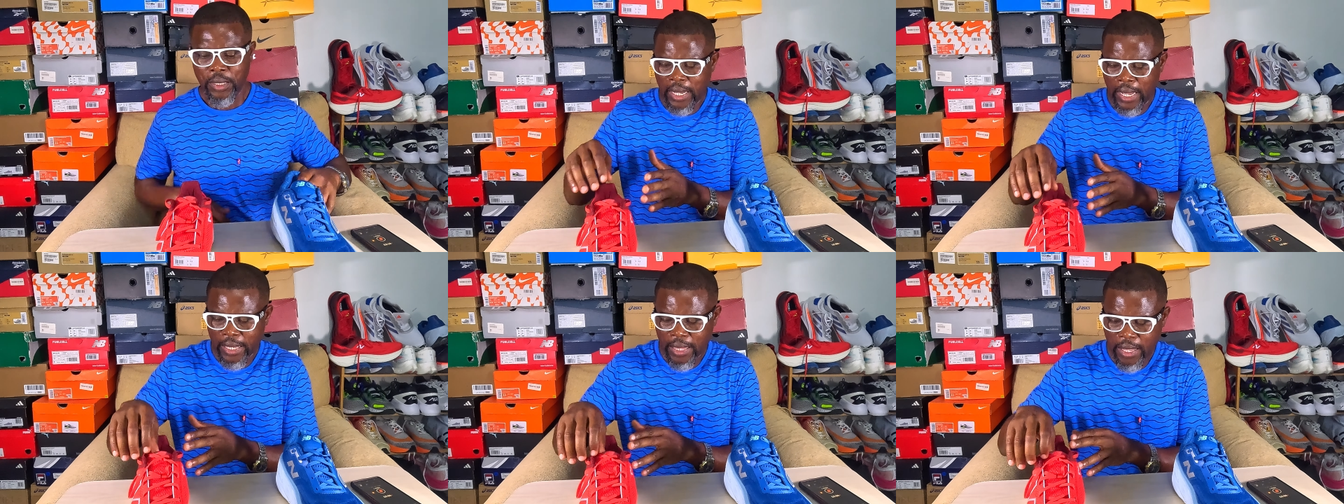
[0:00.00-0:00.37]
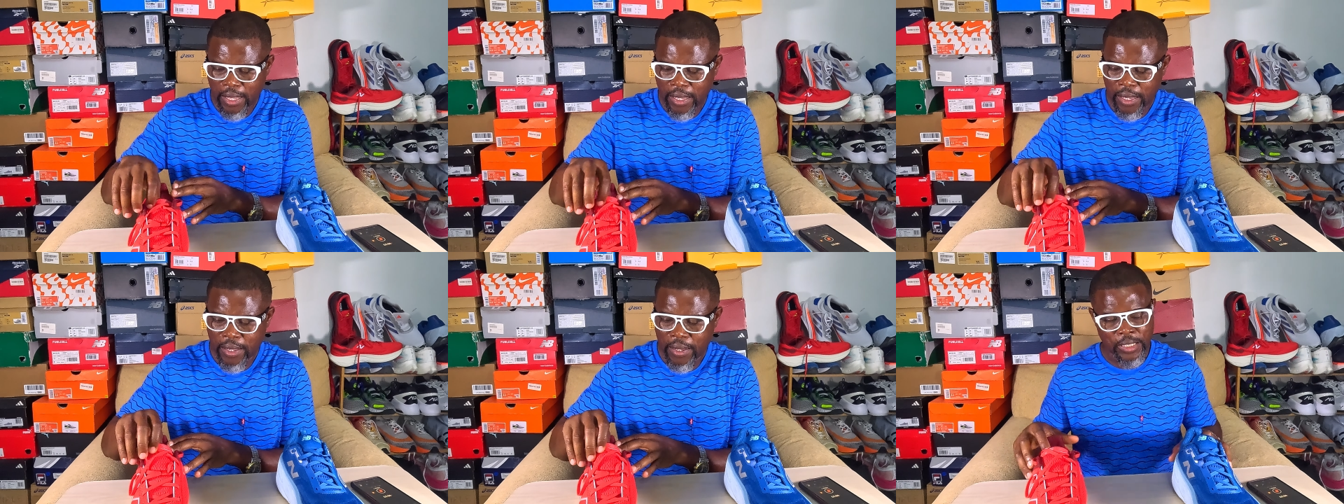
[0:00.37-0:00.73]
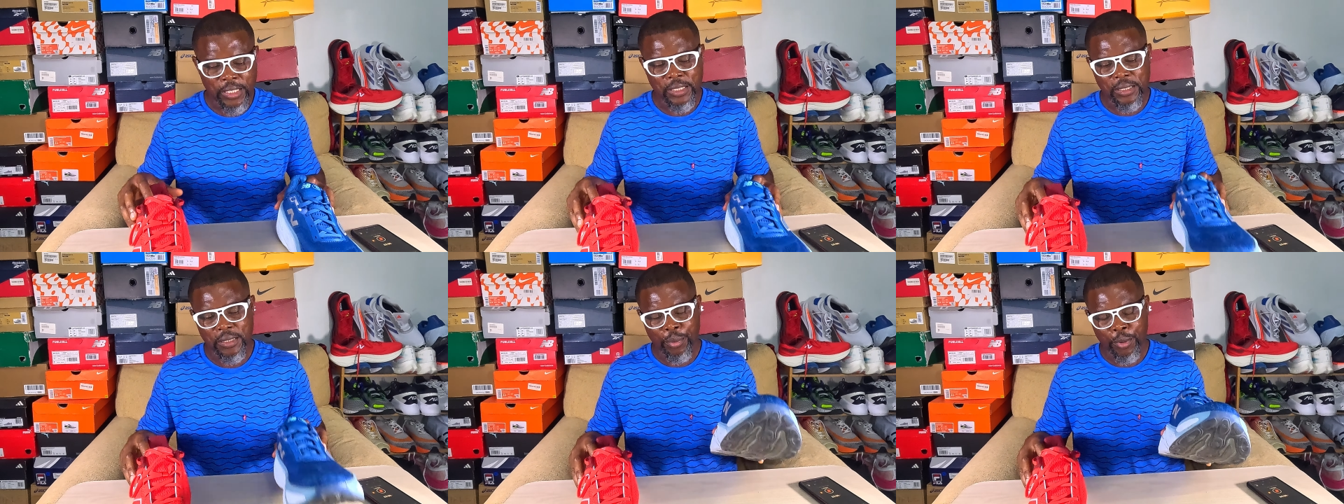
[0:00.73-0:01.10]
I think
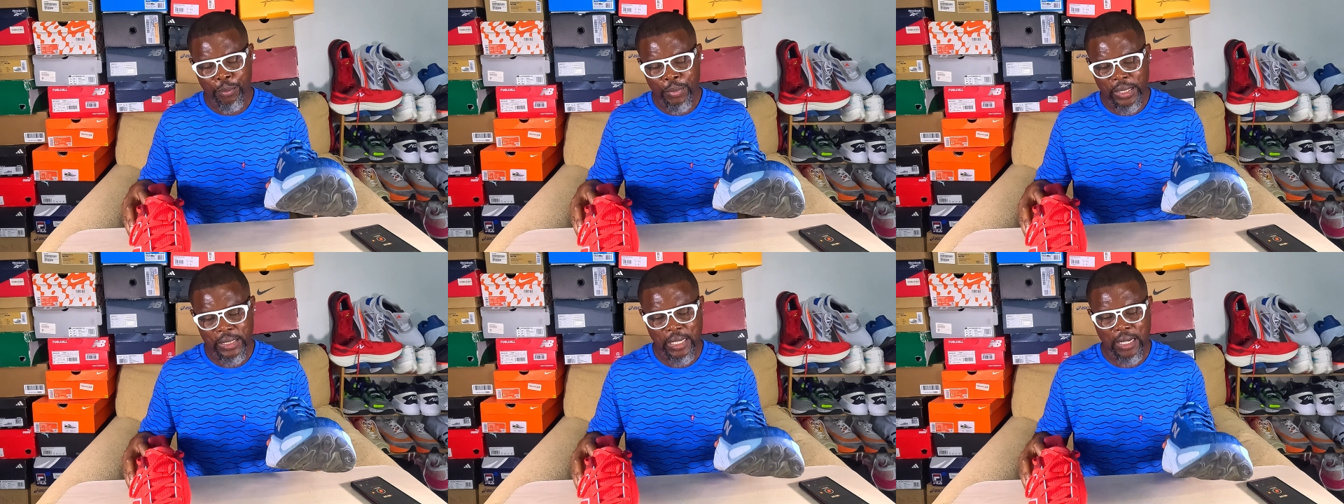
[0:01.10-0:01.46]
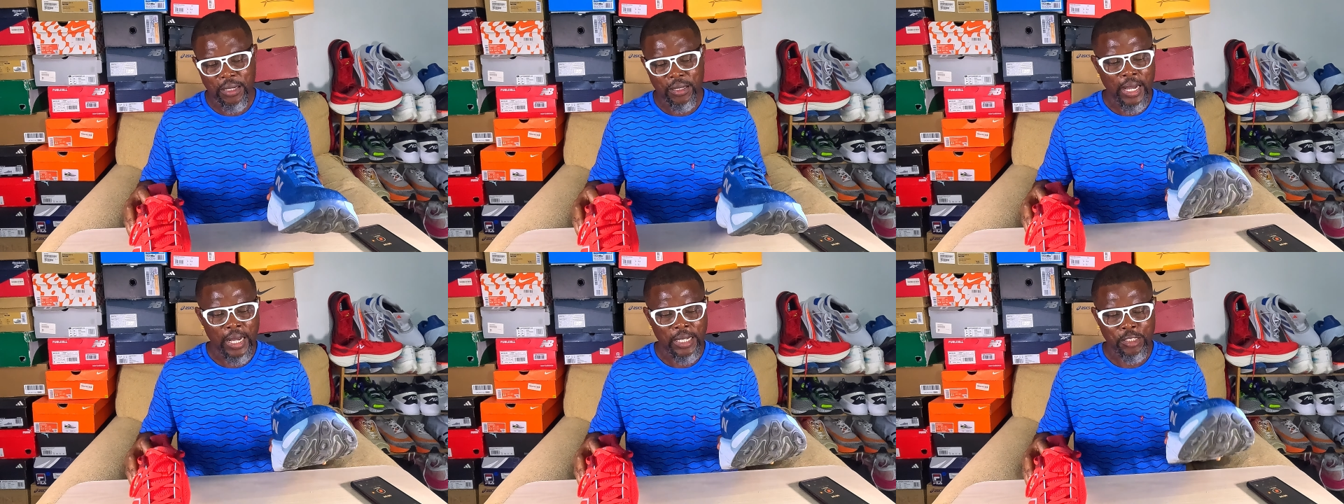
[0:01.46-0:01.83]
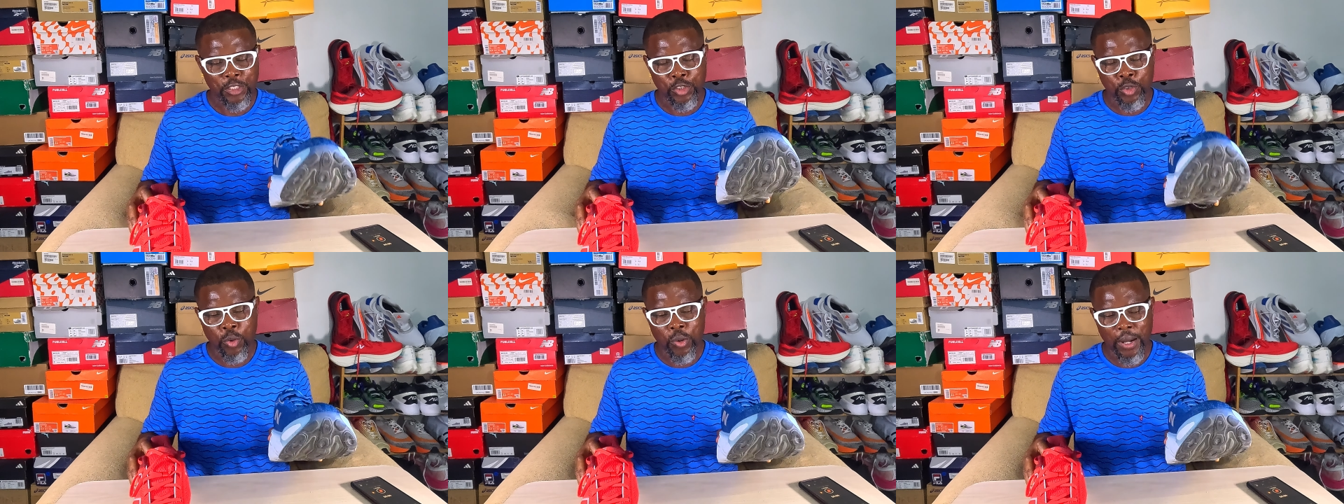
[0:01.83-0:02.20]
this will be better at
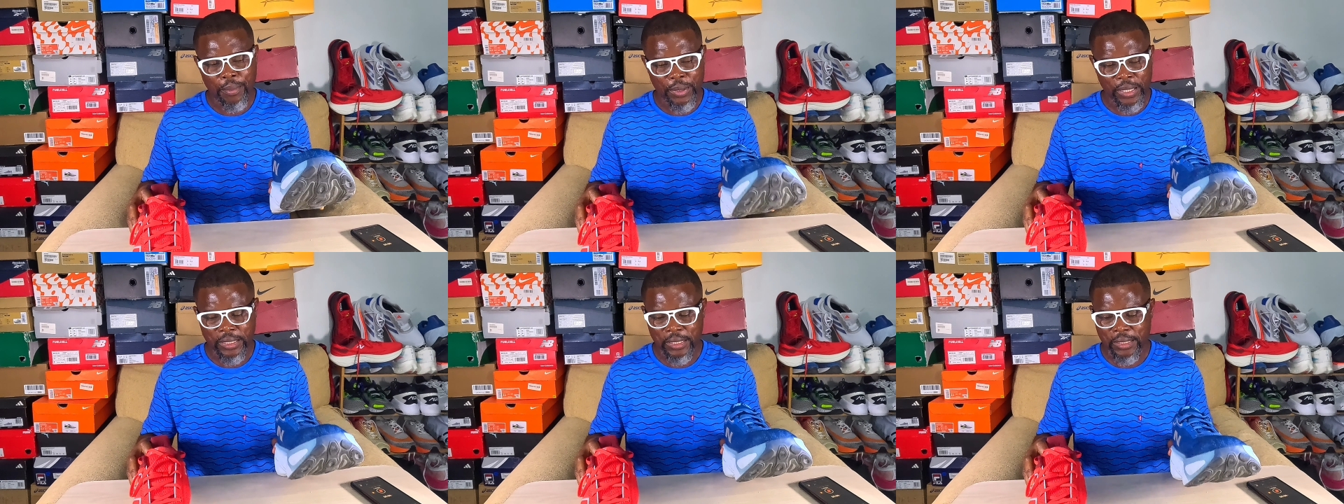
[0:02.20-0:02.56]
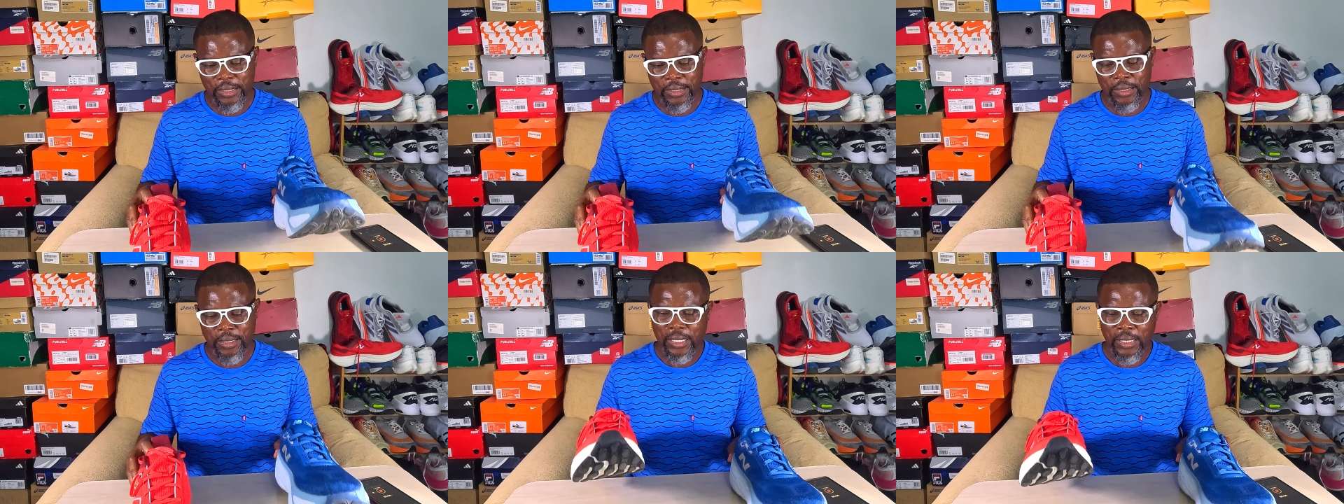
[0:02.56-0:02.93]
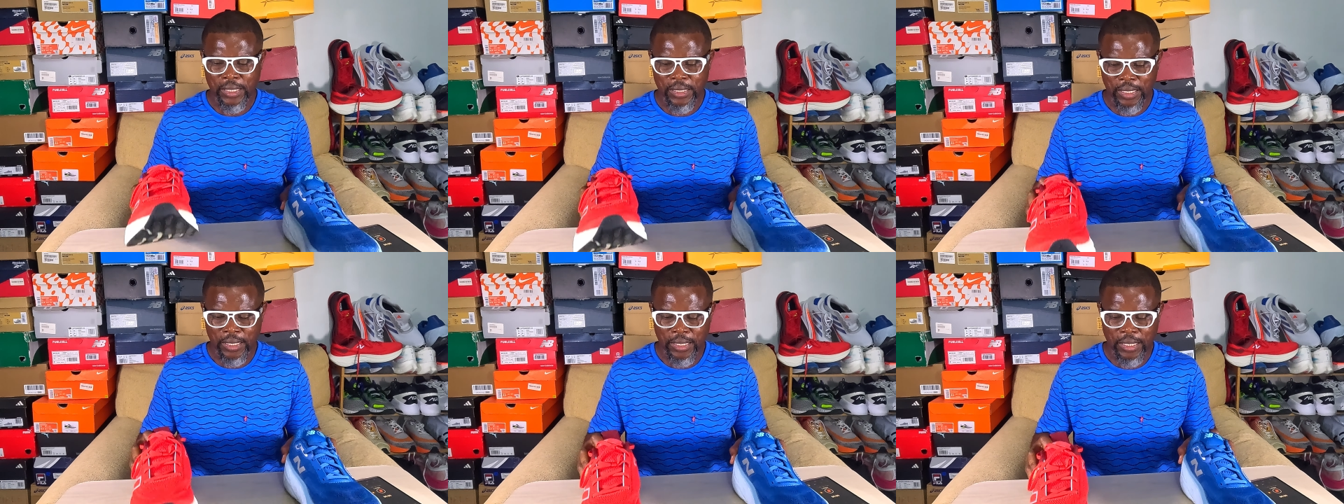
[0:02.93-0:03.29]
slower paces than the
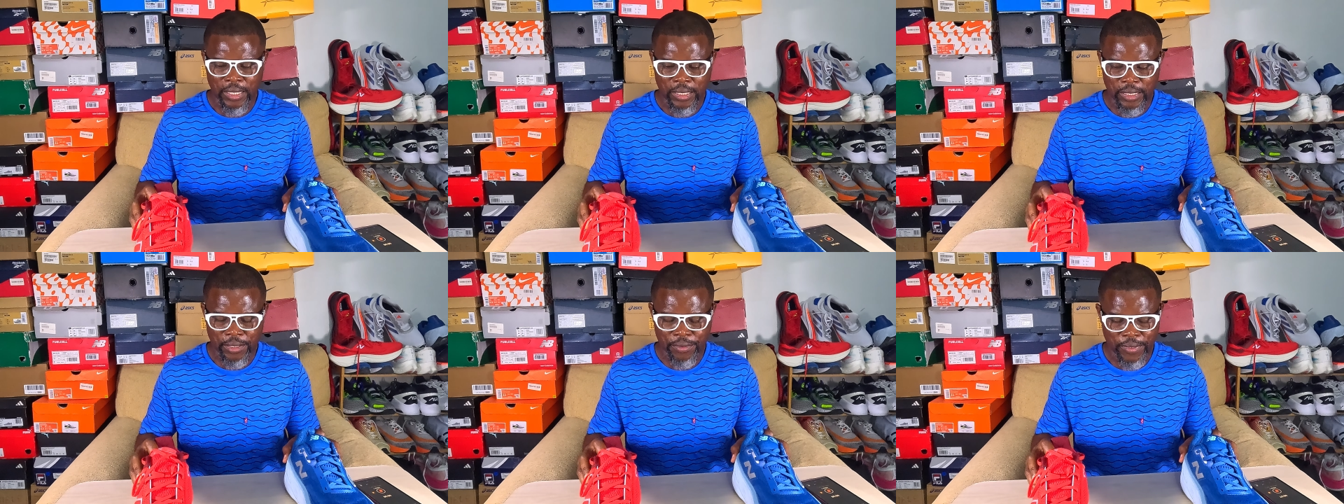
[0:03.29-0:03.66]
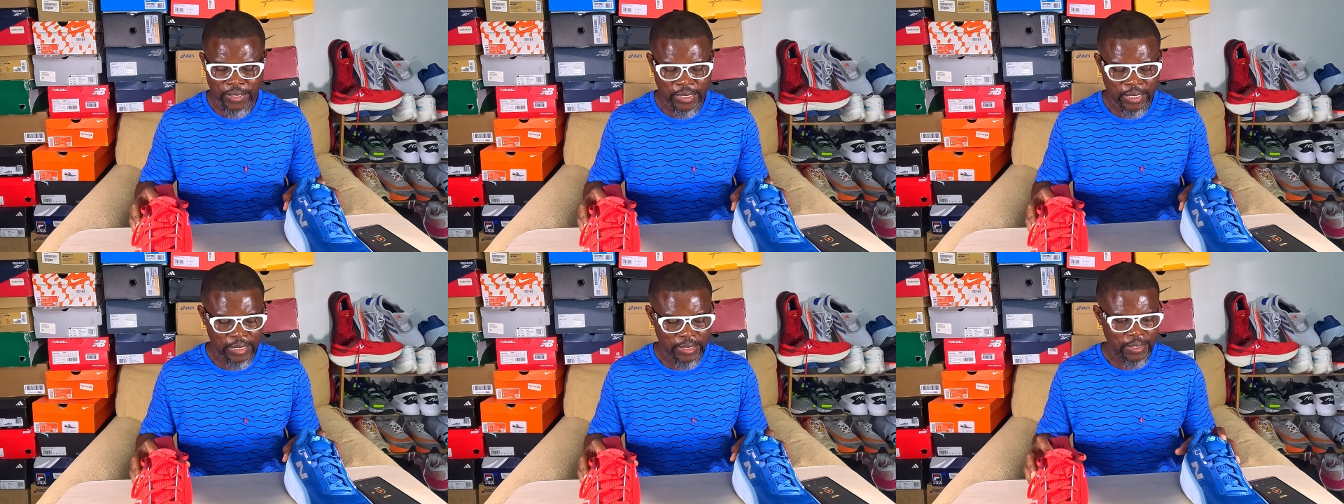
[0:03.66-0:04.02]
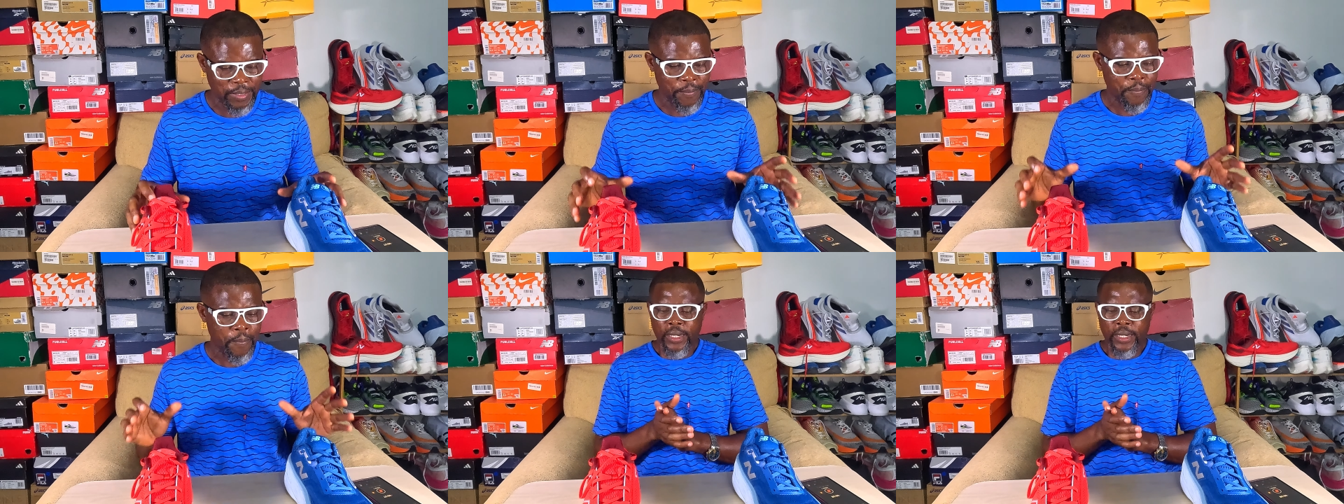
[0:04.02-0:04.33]
1080 V13.